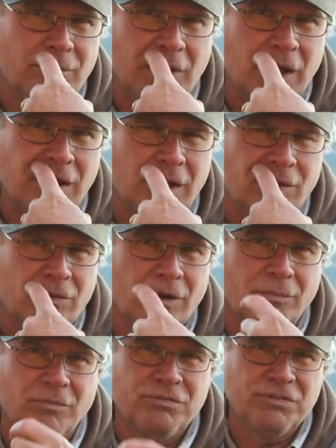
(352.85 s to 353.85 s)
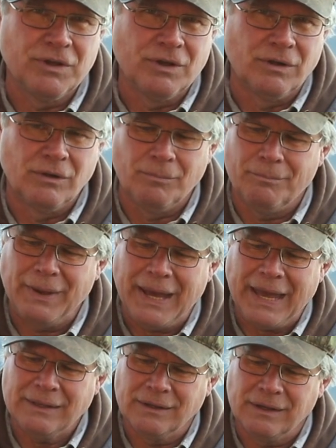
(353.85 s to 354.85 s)
making them feel
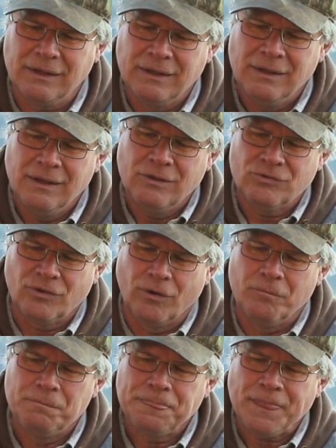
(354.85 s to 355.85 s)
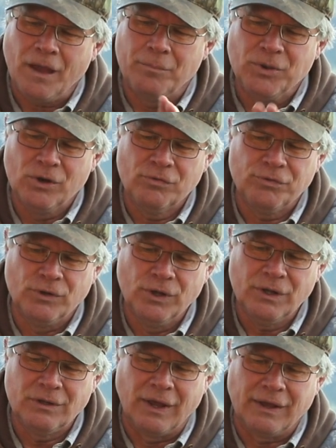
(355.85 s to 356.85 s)
badly. So a beautiful
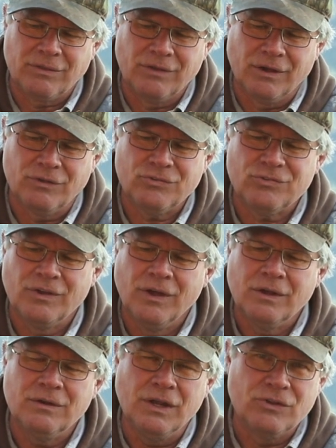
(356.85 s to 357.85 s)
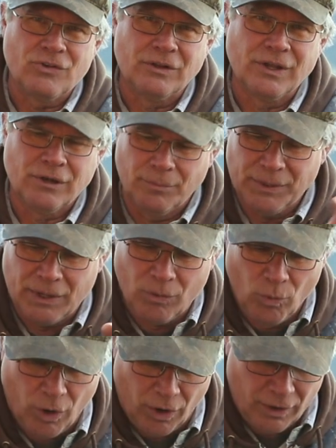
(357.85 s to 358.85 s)
hood like this needs a little bit of
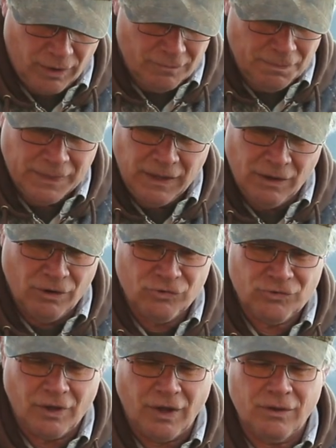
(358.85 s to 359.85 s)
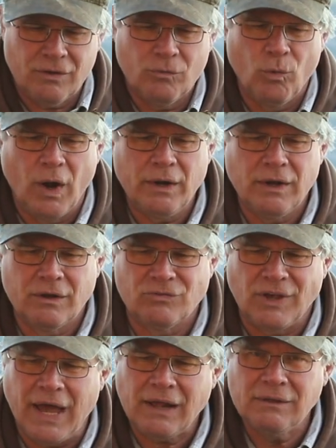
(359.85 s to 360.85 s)
work. Here's one
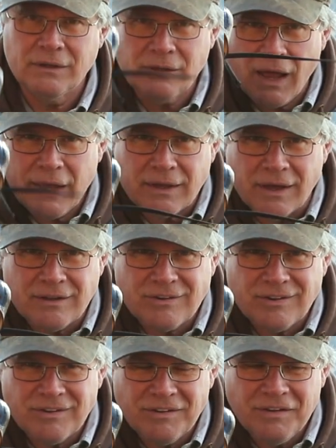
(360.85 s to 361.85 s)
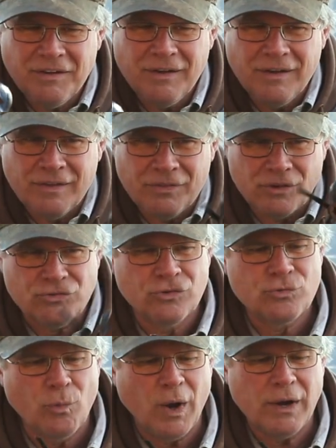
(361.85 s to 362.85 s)
exactly like it. This
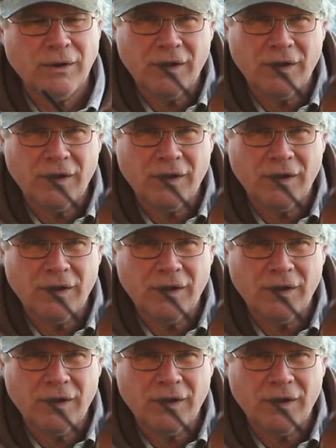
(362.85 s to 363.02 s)
is one